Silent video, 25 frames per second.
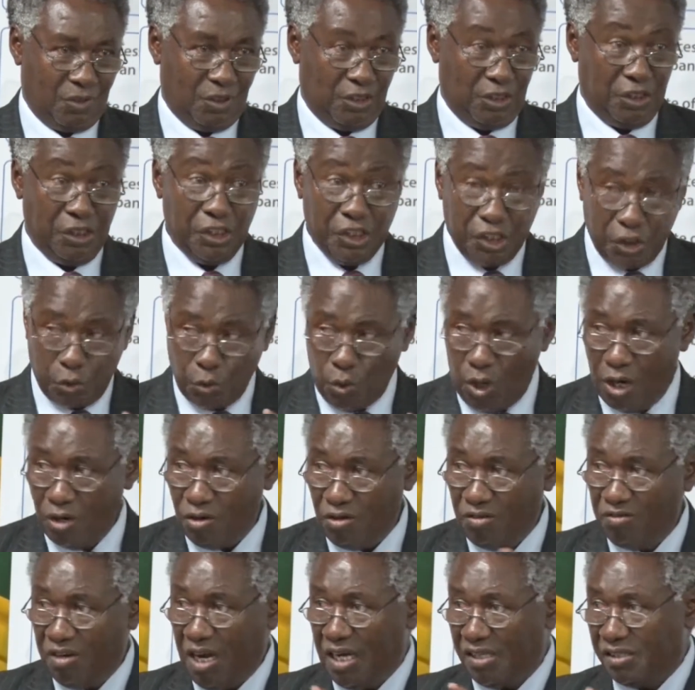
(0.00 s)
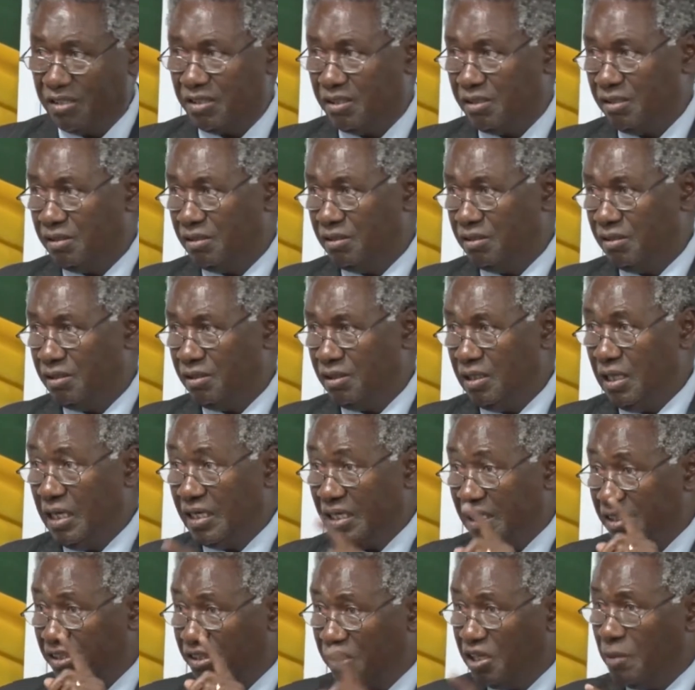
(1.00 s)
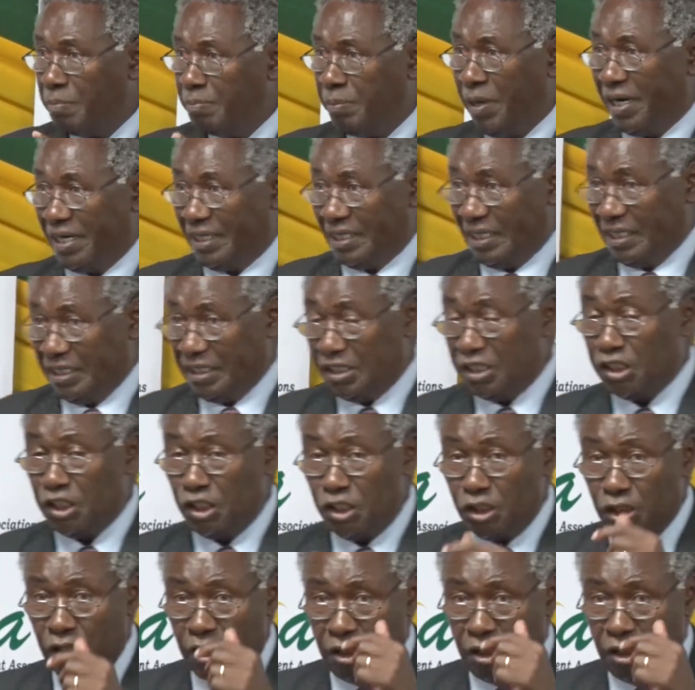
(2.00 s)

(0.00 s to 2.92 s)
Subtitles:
each one of us, and separately